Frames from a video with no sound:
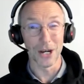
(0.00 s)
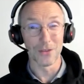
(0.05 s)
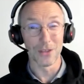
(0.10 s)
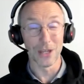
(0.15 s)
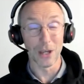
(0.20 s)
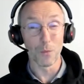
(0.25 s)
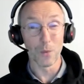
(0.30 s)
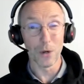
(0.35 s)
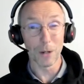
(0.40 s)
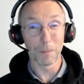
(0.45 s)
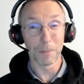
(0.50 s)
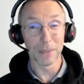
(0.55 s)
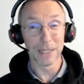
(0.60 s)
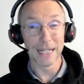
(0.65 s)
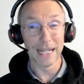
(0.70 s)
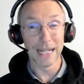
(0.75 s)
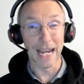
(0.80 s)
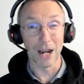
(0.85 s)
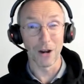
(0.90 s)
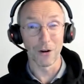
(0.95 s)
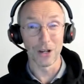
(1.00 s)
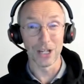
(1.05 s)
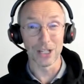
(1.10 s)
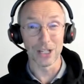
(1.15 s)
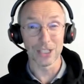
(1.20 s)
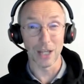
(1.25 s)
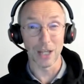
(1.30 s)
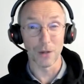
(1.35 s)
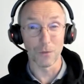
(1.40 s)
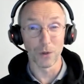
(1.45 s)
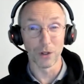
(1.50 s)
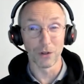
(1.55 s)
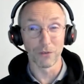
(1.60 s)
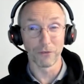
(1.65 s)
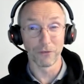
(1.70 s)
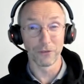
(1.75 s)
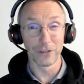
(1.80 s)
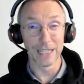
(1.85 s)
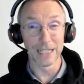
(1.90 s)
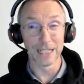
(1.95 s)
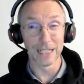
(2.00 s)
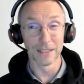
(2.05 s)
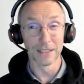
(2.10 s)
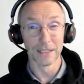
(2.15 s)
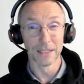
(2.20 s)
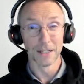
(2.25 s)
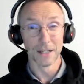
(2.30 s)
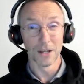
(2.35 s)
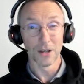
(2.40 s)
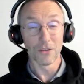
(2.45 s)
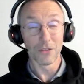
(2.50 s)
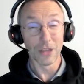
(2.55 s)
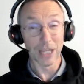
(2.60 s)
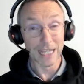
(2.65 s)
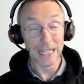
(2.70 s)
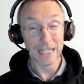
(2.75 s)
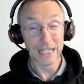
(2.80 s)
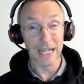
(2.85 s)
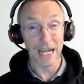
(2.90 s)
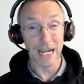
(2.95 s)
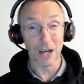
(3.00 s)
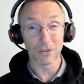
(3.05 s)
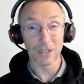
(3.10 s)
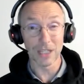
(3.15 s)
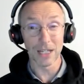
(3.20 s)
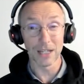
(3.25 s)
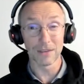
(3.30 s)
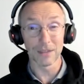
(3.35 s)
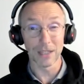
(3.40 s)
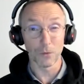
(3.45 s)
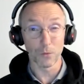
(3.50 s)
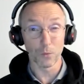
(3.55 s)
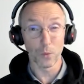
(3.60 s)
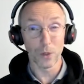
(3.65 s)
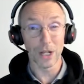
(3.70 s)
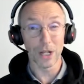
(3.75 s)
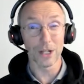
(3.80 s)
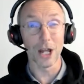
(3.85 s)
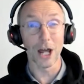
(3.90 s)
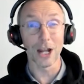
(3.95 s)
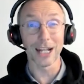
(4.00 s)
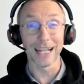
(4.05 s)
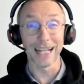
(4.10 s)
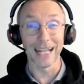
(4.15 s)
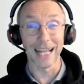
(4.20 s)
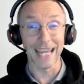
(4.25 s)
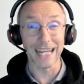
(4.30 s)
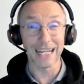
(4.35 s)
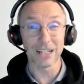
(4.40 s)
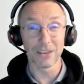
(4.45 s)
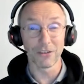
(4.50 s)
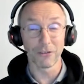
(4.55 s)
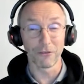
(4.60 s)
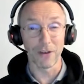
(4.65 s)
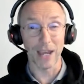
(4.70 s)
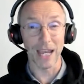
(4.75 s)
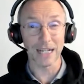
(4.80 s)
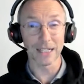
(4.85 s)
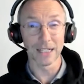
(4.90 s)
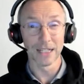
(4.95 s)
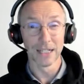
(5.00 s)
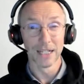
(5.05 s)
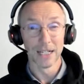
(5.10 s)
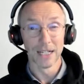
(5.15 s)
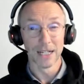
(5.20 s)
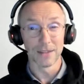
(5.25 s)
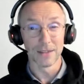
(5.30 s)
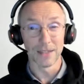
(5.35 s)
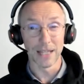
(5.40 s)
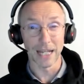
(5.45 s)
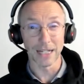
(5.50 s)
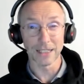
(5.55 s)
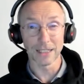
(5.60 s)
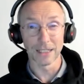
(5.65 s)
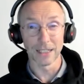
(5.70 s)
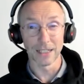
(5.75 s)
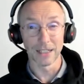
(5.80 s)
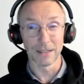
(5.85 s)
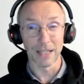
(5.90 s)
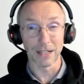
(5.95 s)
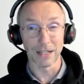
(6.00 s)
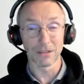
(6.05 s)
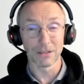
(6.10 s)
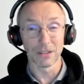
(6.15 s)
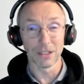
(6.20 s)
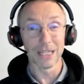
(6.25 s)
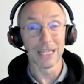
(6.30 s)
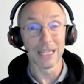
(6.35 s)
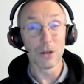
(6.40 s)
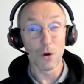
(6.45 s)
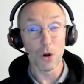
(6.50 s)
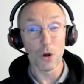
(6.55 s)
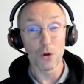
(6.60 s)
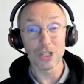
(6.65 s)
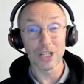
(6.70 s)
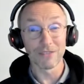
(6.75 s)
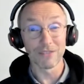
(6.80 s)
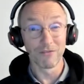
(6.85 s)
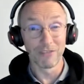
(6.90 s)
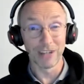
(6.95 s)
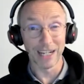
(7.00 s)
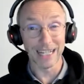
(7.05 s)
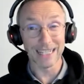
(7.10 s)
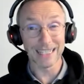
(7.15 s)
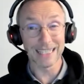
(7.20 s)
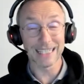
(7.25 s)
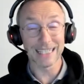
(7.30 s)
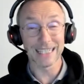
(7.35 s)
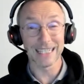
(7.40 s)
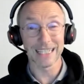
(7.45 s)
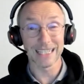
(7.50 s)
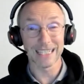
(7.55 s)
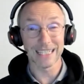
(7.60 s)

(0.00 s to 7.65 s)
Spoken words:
there will be carriers that will feel the heat out there, that will not like the fact that that the heroes and villains